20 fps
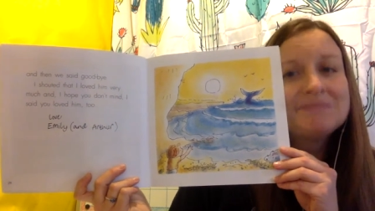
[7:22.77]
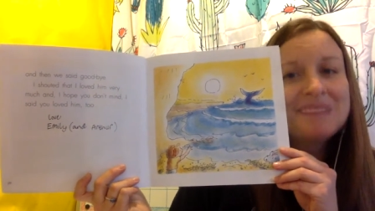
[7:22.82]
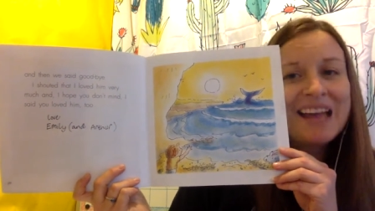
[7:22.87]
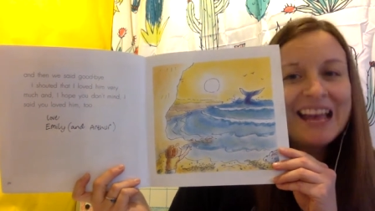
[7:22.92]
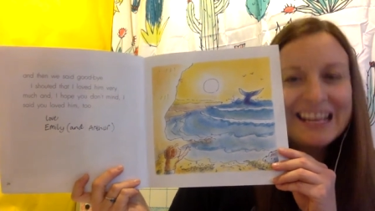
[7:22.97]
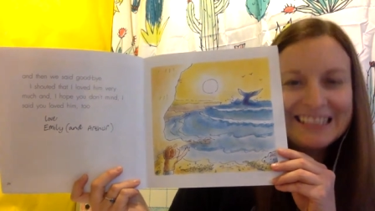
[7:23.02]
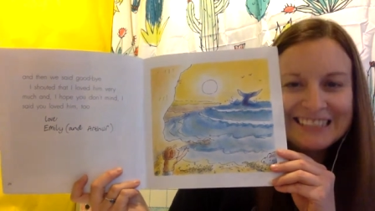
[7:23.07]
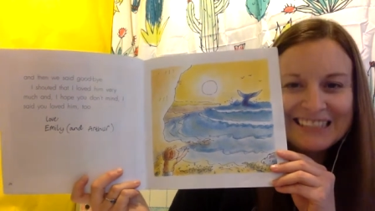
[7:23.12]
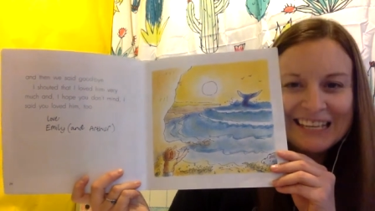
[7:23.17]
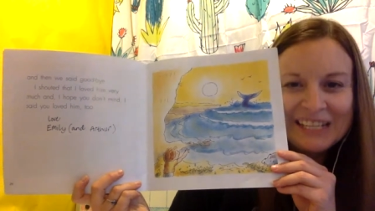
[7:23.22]

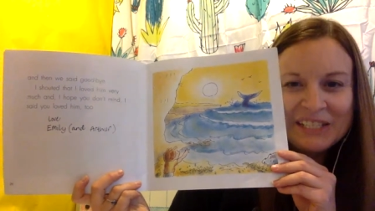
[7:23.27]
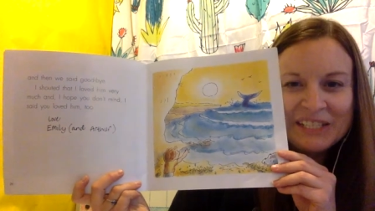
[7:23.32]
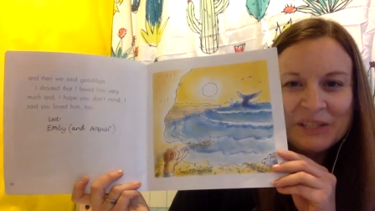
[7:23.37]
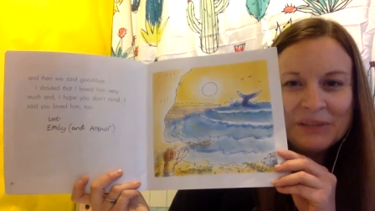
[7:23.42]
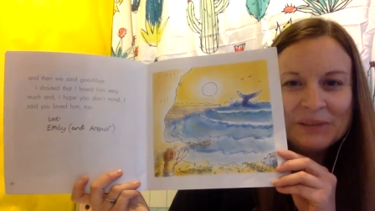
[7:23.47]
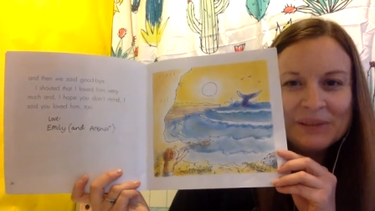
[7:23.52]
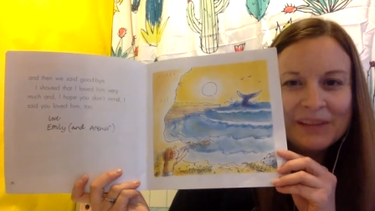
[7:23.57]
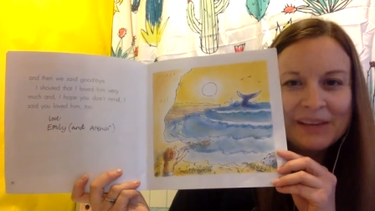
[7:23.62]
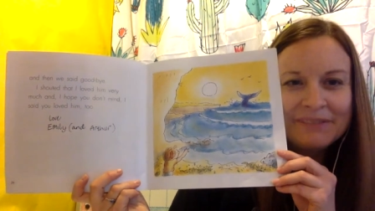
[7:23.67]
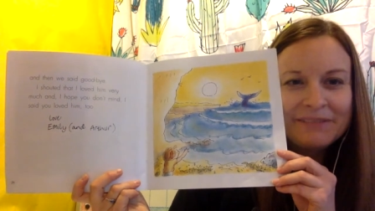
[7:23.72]
I said
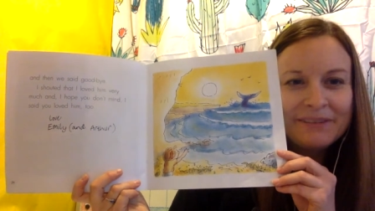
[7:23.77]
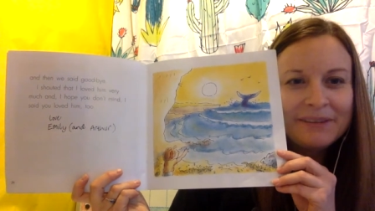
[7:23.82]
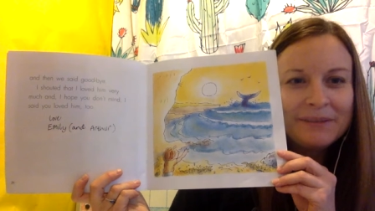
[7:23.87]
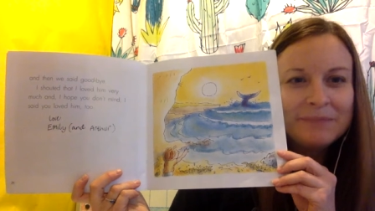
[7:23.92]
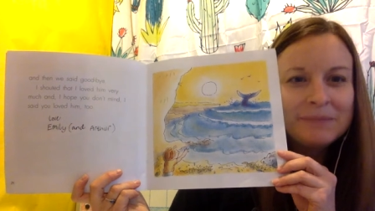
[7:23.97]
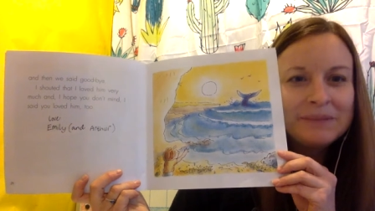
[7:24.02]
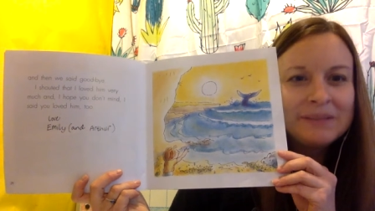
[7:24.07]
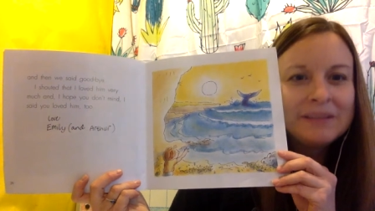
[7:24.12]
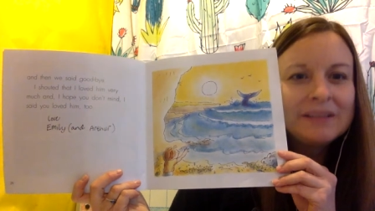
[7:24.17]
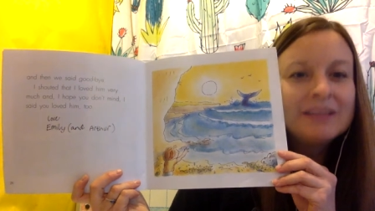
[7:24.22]
you love
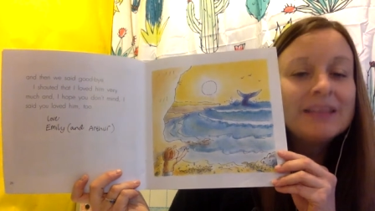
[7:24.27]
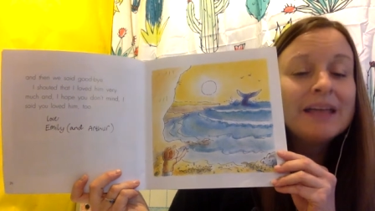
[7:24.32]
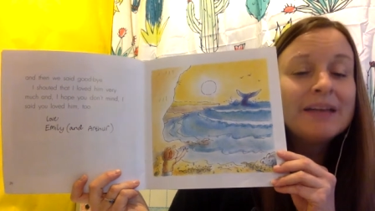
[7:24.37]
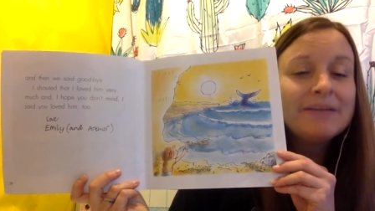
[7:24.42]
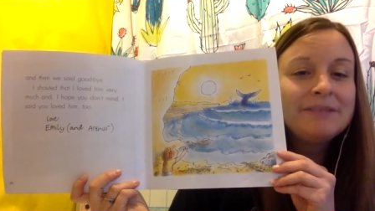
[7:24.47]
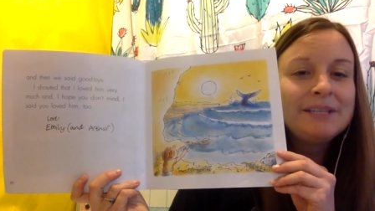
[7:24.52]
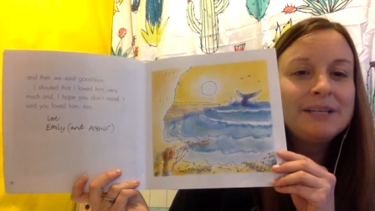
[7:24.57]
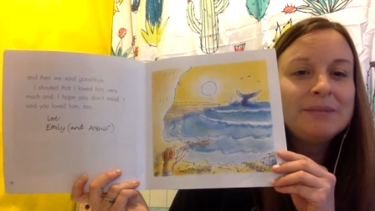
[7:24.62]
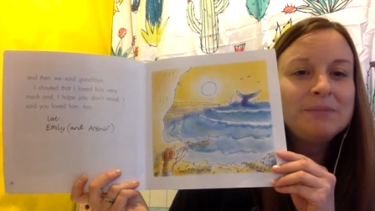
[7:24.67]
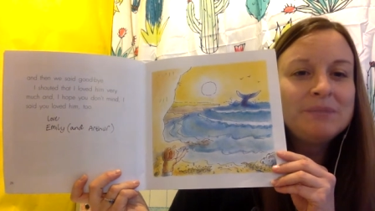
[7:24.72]
him,
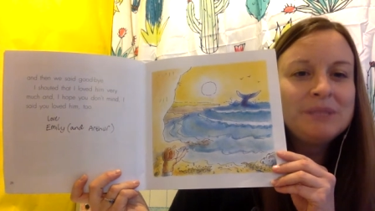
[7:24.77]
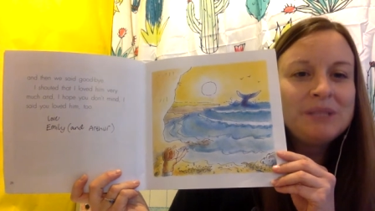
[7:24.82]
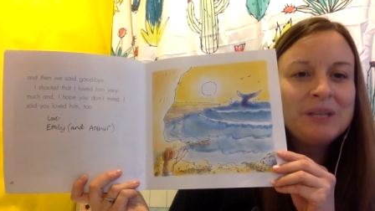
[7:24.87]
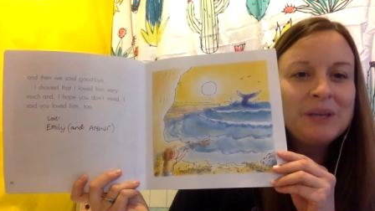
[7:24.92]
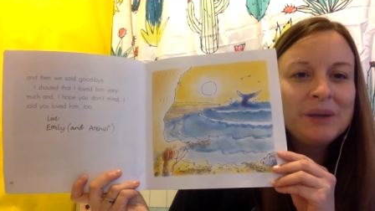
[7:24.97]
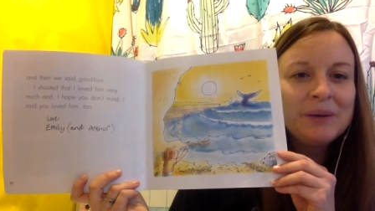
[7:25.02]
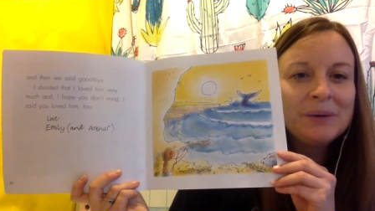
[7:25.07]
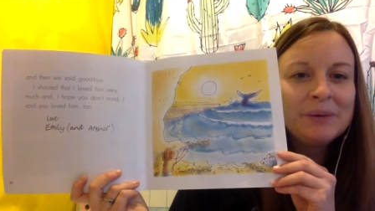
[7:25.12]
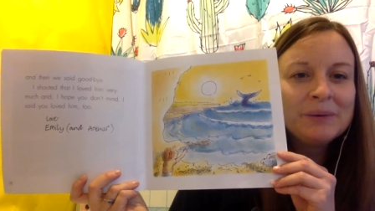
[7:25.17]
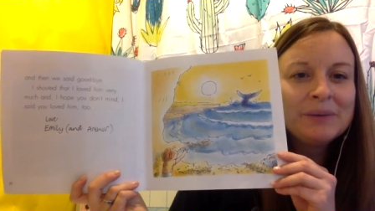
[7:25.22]
loved him
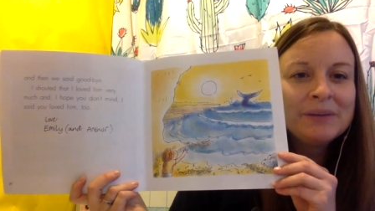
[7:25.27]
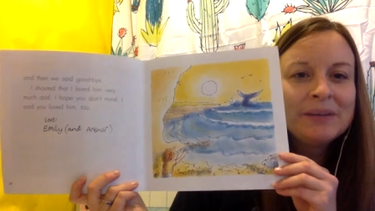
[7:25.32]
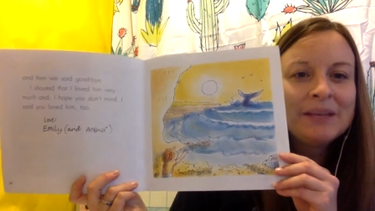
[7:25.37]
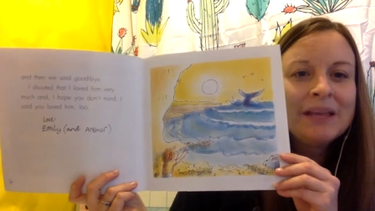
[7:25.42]
too.